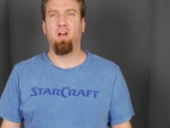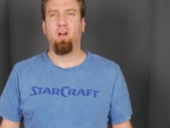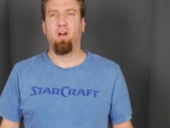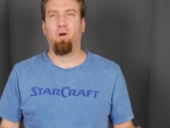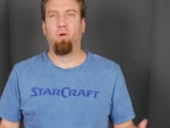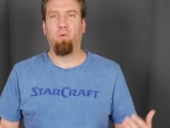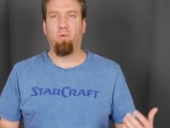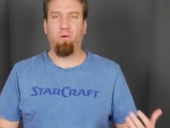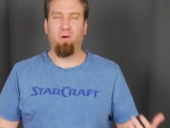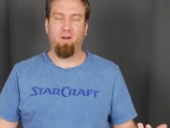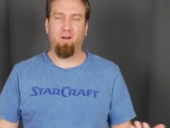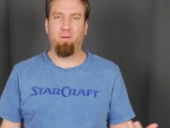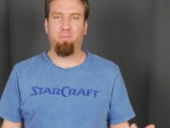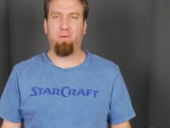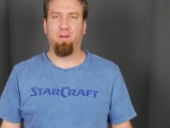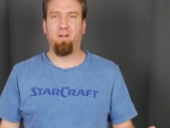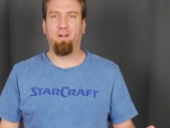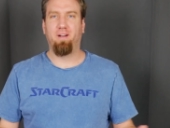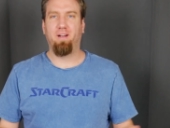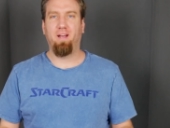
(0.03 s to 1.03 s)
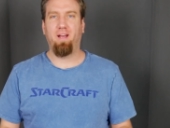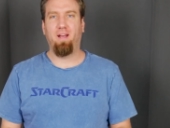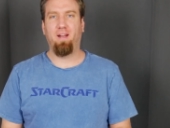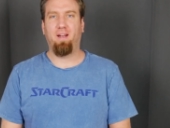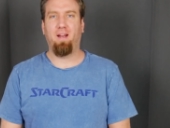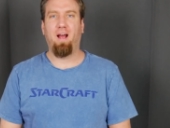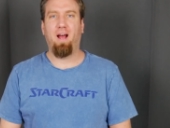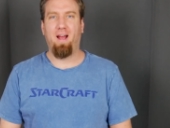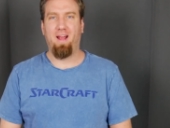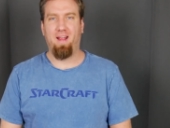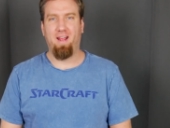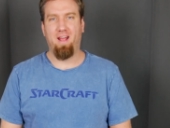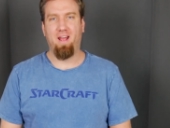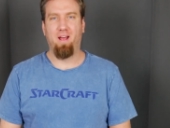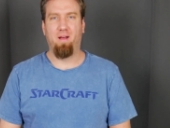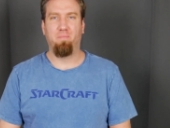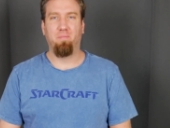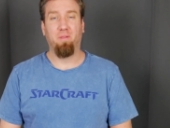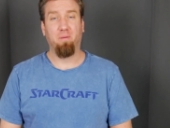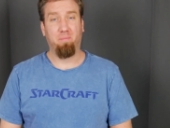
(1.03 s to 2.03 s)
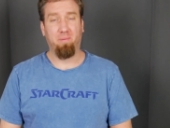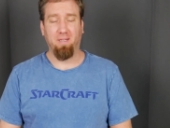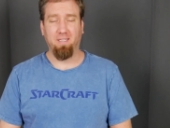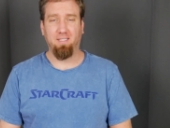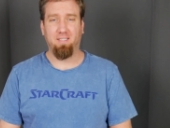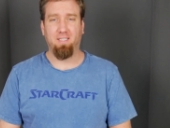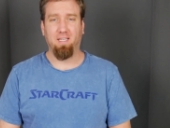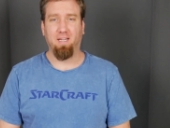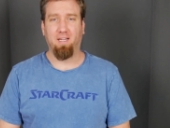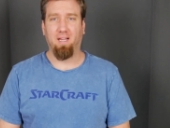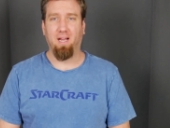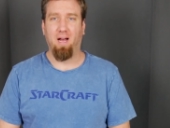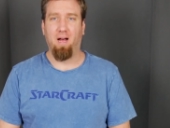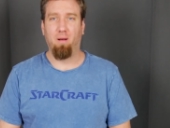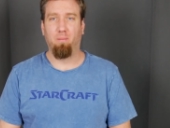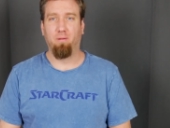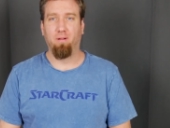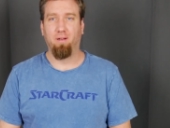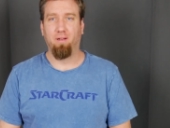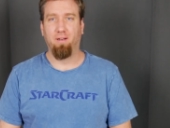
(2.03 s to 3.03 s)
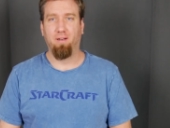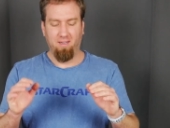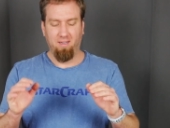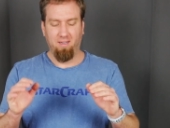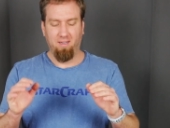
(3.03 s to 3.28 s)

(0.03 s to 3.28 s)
What up, Internet? I am the PC Goblin.